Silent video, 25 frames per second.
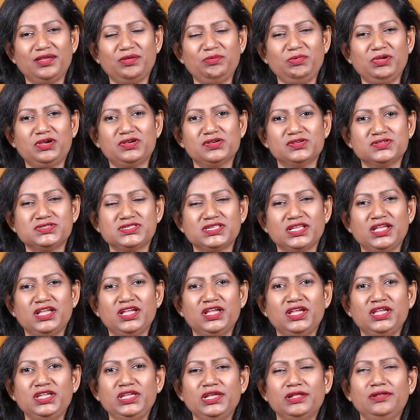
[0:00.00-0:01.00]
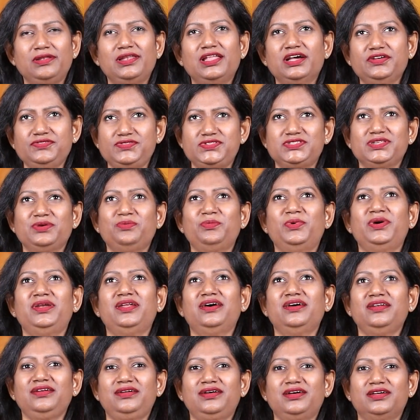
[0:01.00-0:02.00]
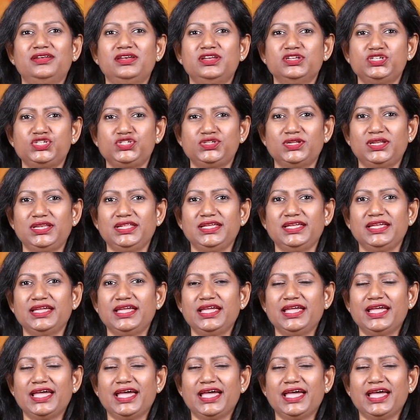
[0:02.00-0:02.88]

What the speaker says: because you love someone unconditionally